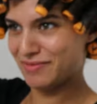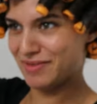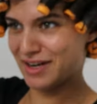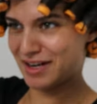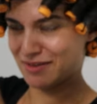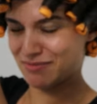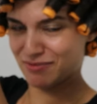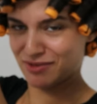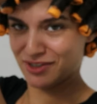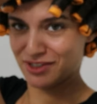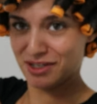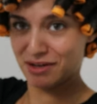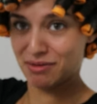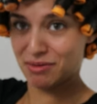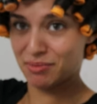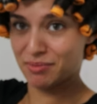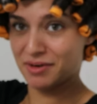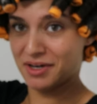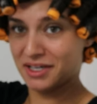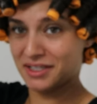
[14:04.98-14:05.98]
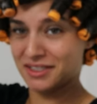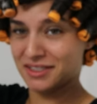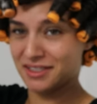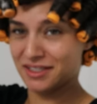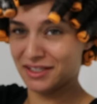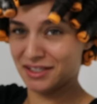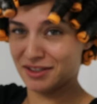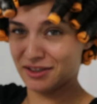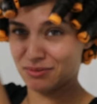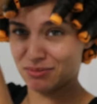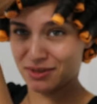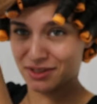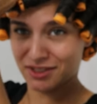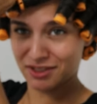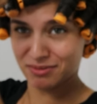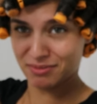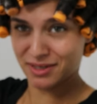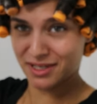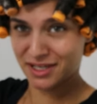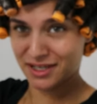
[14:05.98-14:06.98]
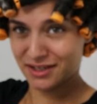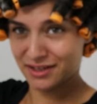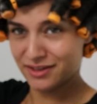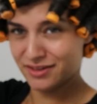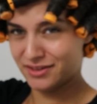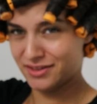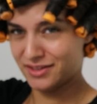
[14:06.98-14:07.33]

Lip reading: had more time to practice on the other parts of my hair.